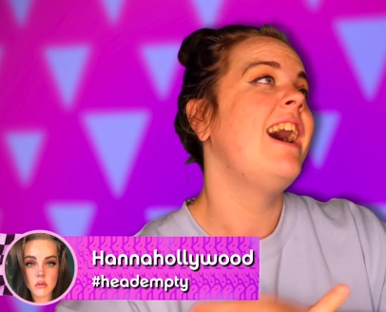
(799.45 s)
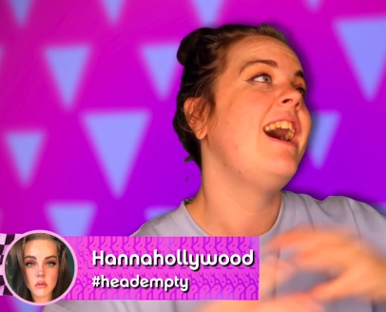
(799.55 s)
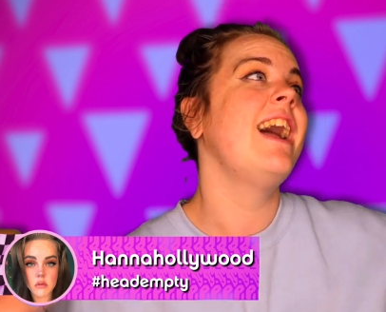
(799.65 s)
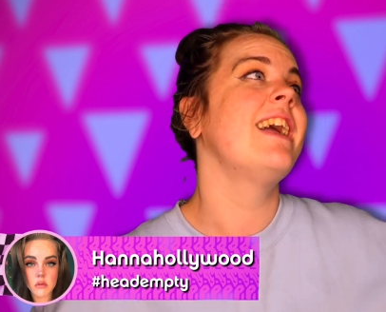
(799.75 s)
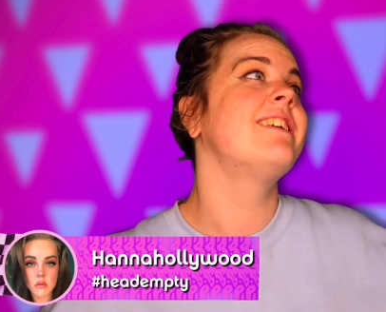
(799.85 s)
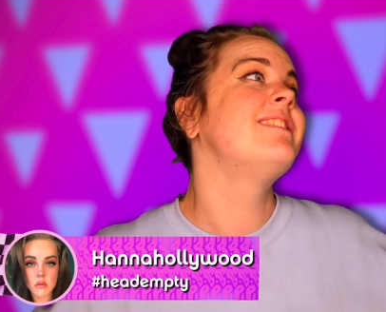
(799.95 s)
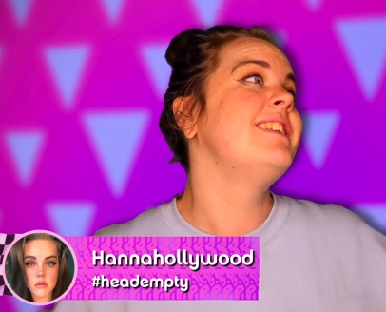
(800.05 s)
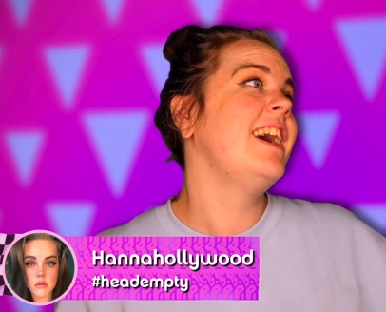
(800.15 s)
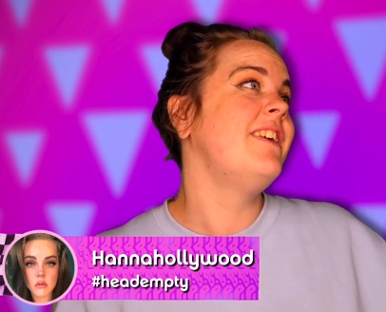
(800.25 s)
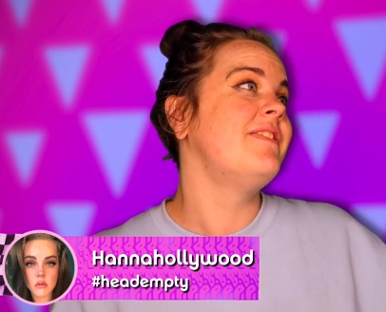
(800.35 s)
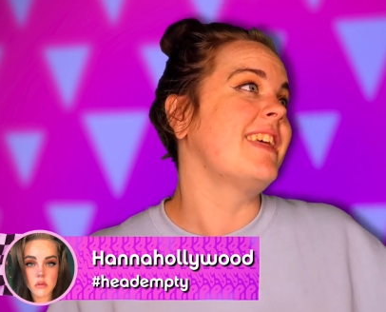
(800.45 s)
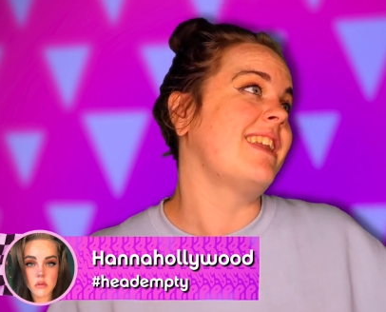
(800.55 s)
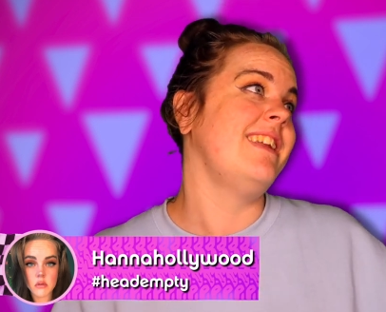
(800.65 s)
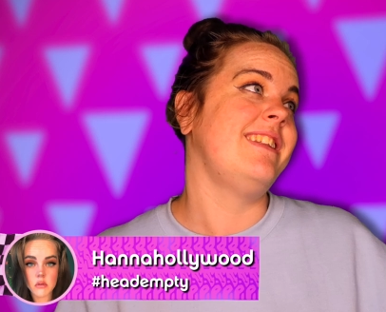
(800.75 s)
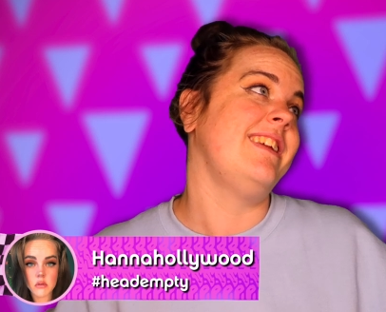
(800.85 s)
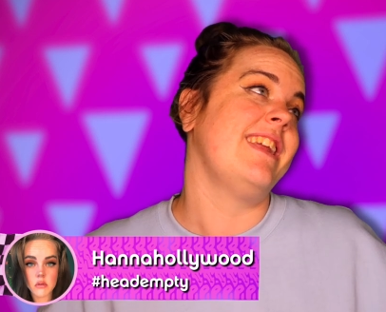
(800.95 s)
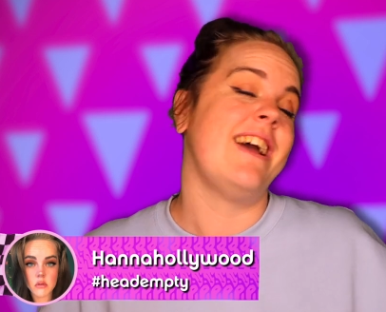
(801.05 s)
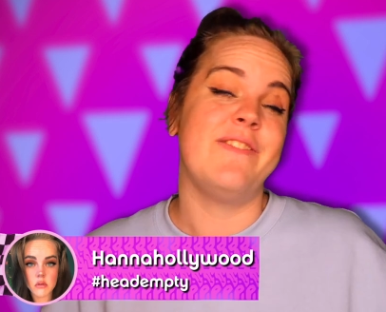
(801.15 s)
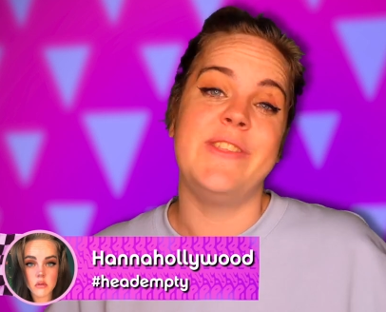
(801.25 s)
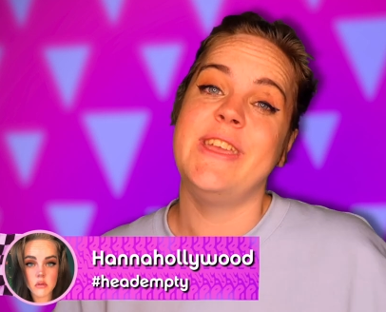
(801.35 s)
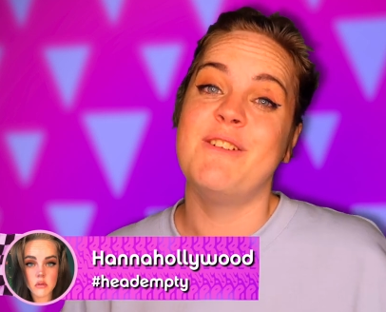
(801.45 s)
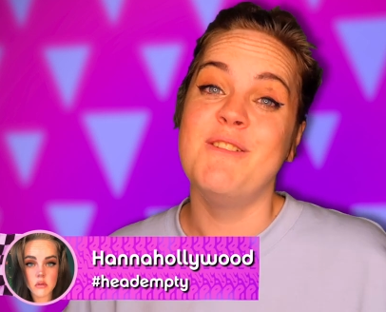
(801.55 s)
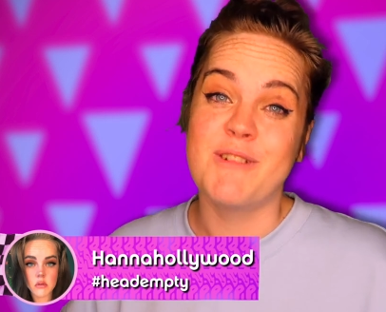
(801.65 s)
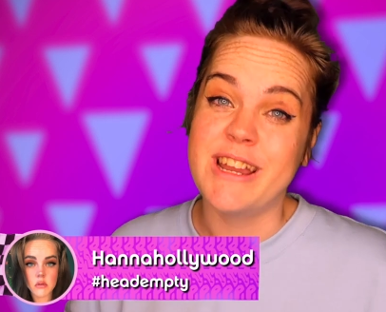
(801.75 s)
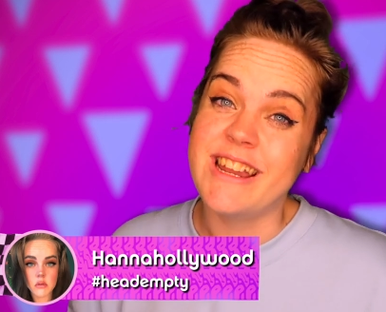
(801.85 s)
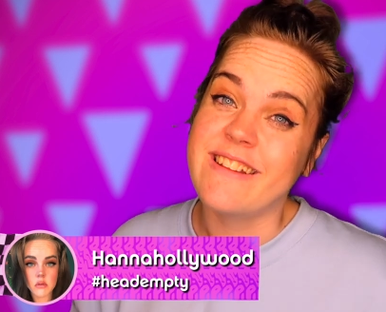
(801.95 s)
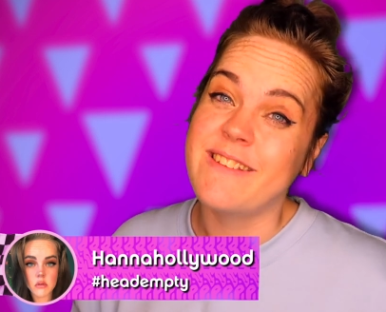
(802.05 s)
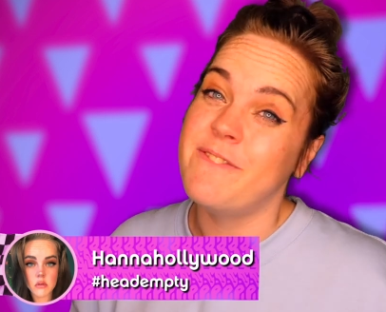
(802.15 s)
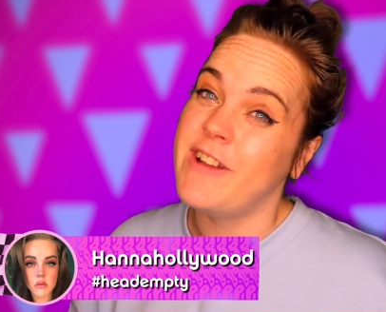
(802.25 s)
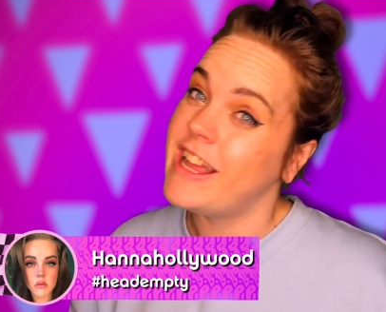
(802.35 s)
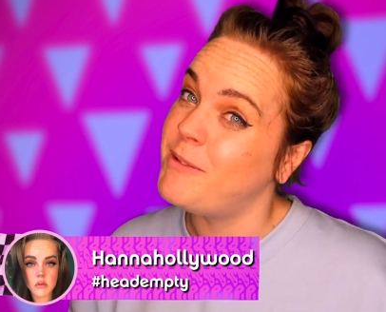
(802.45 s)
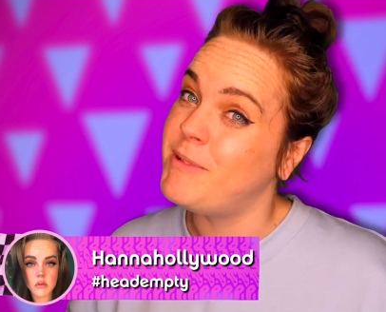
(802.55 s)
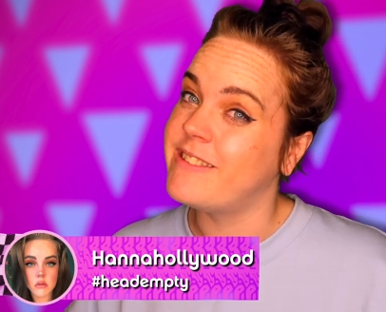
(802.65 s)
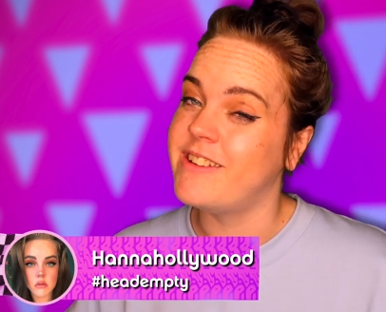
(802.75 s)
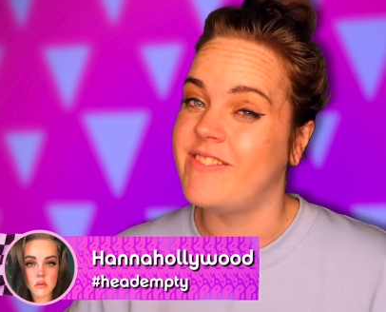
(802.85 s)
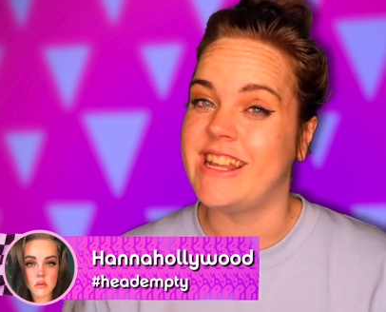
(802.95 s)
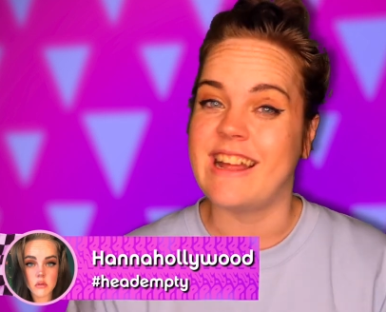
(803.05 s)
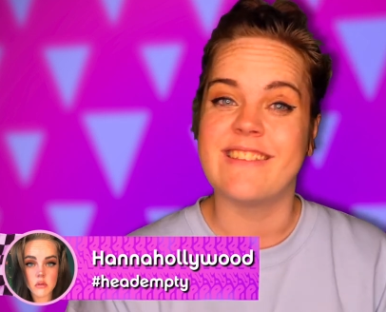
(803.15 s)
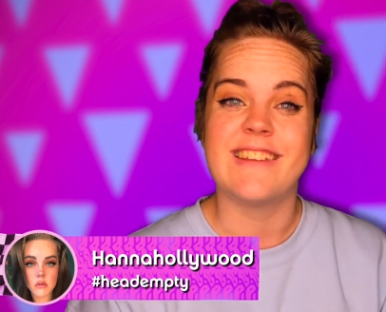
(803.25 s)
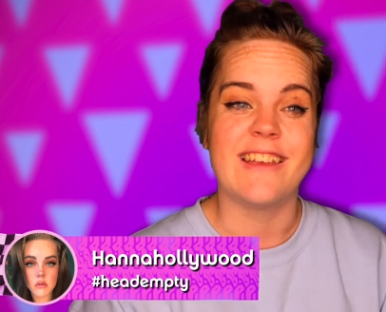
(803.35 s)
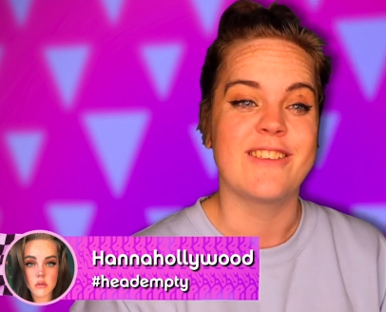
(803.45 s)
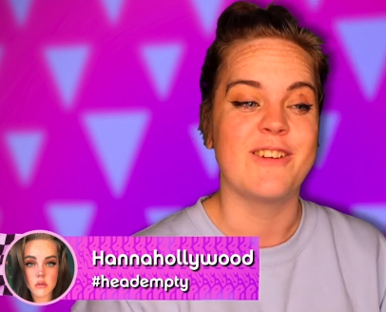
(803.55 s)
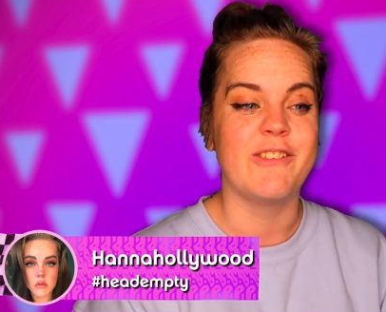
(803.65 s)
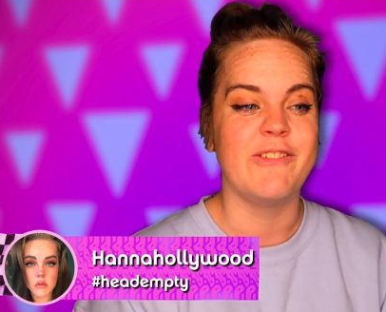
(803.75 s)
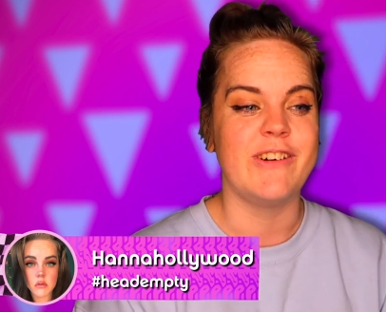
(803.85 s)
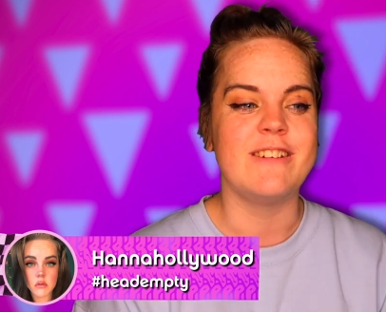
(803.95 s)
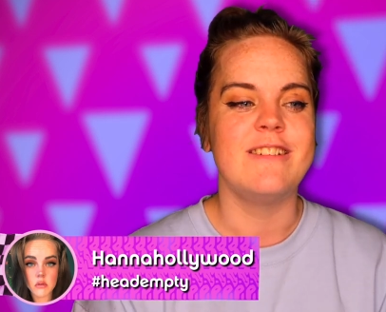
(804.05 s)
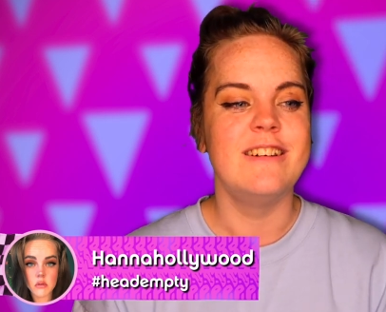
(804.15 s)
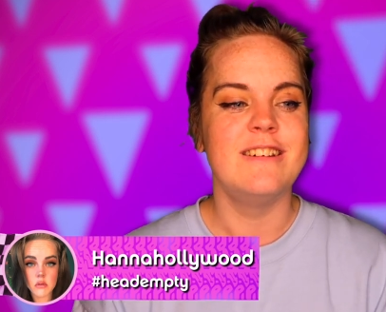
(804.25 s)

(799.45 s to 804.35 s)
Speaker 1: I couldn't help that I didn't have the ingredients available to me. That's Tesco's fault.